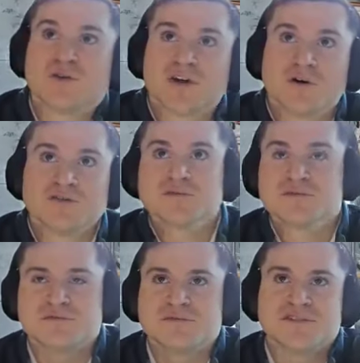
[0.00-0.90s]
you can
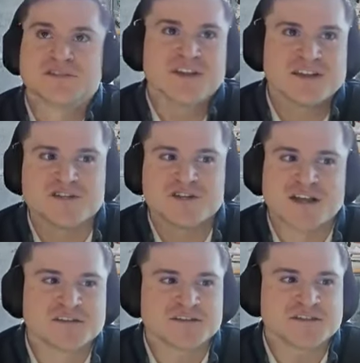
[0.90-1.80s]
also just like
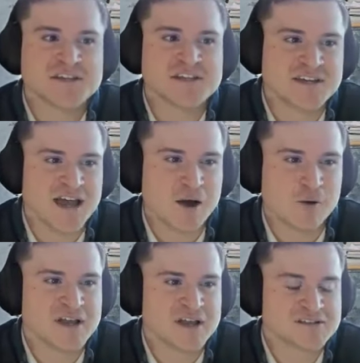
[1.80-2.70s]
check to see
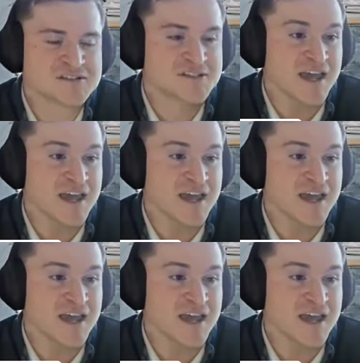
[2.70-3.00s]
how things